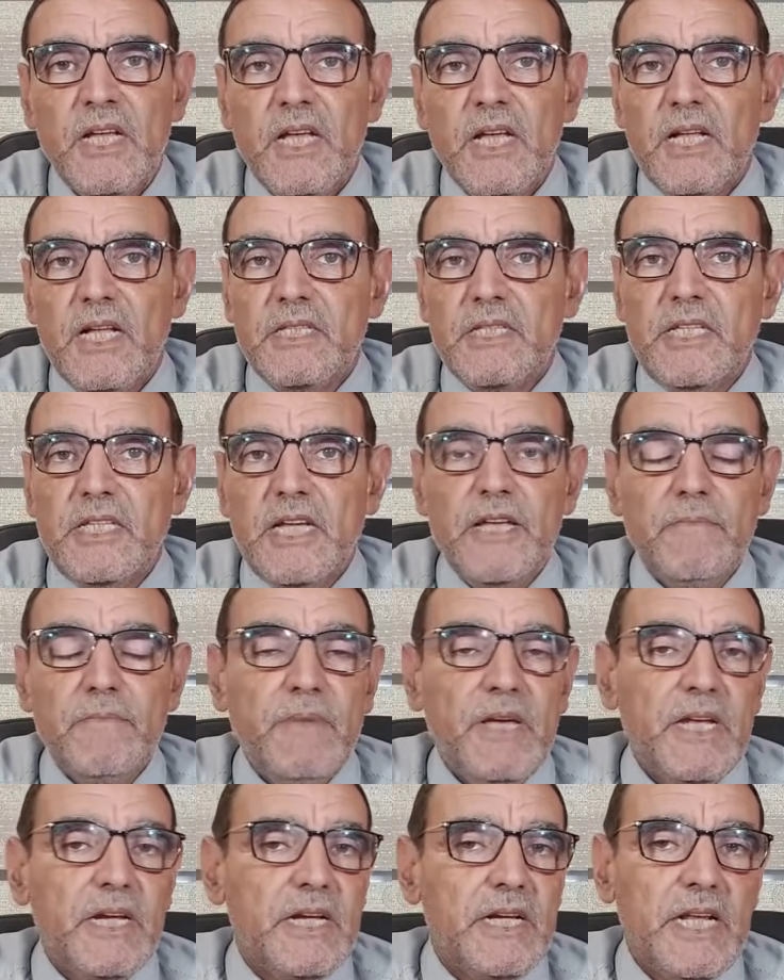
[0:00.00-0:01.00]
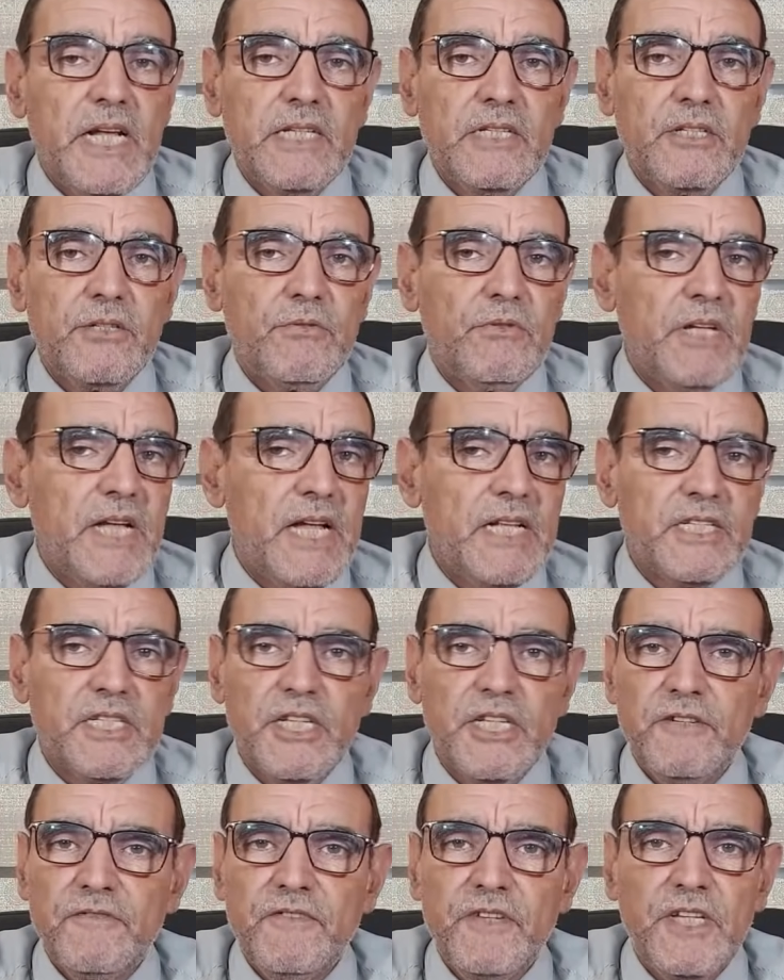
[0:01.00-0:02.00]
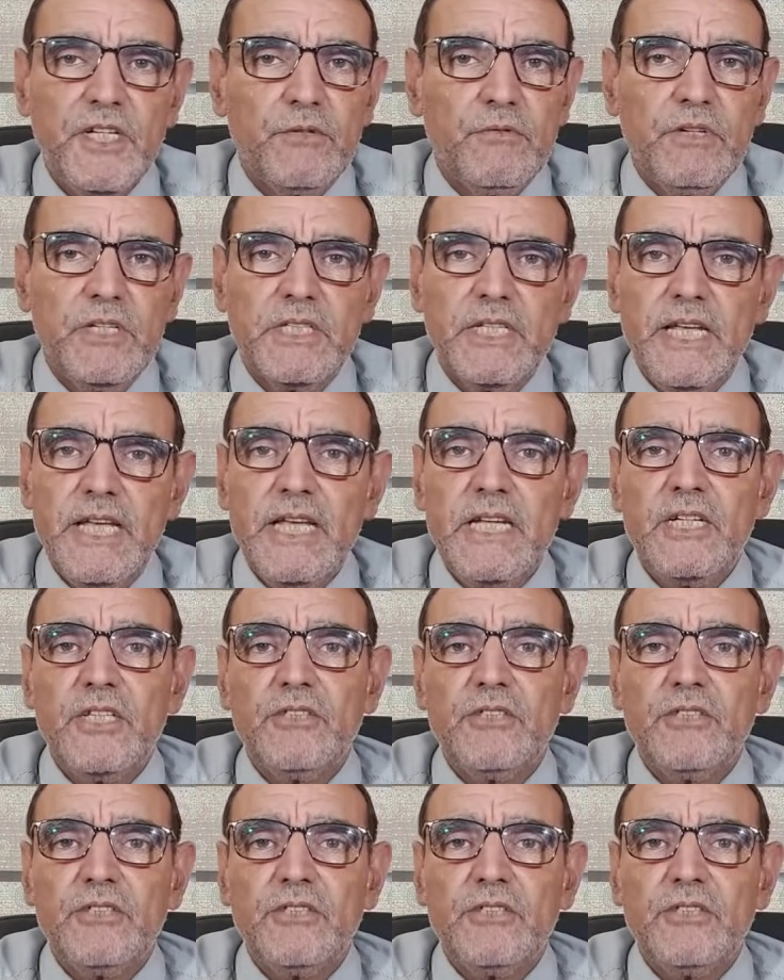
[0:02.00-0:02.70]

and they may not interfere with any